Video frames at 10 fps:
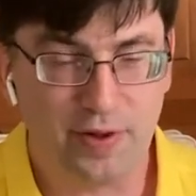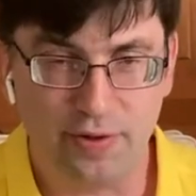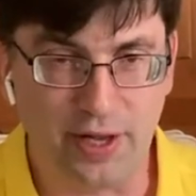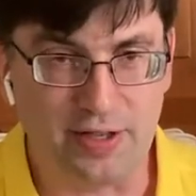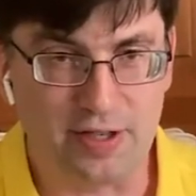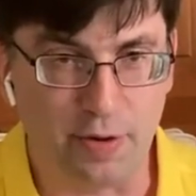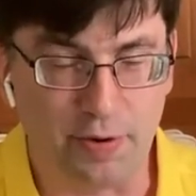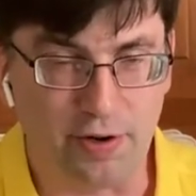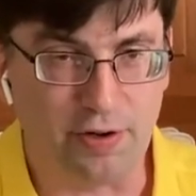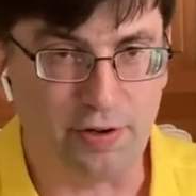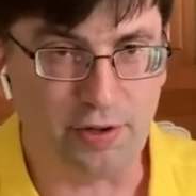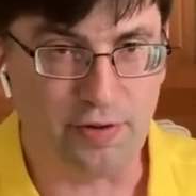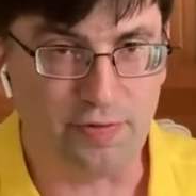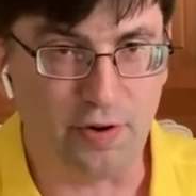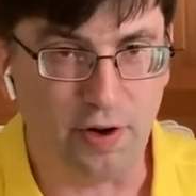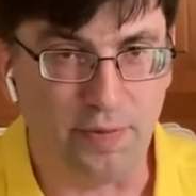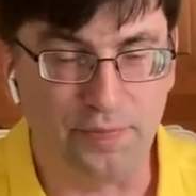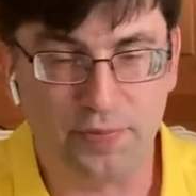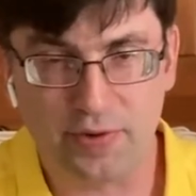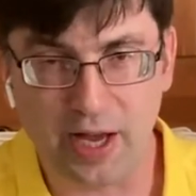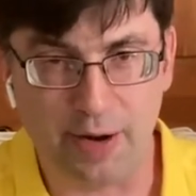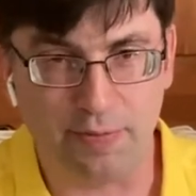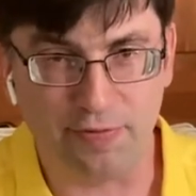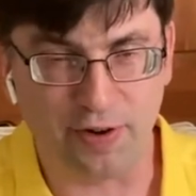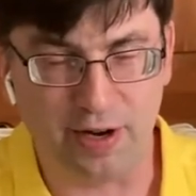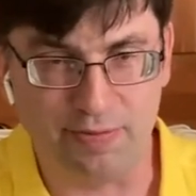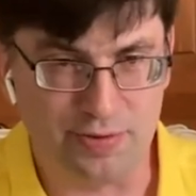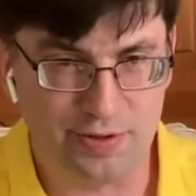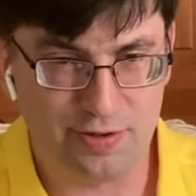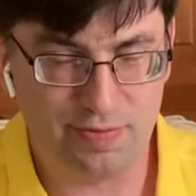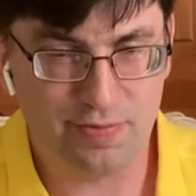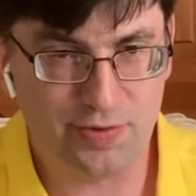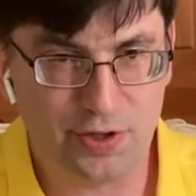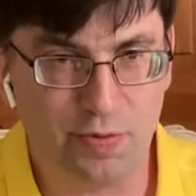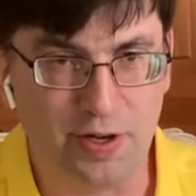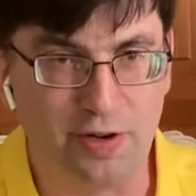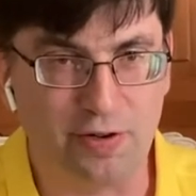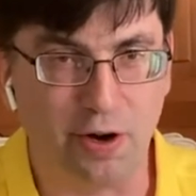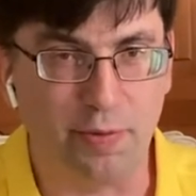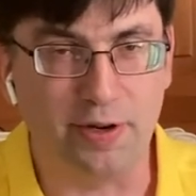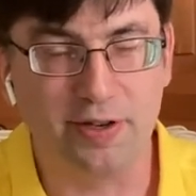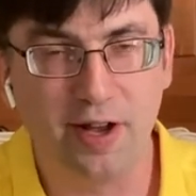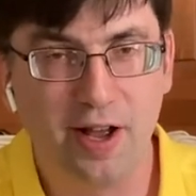late summer, early fall time frames to be determined.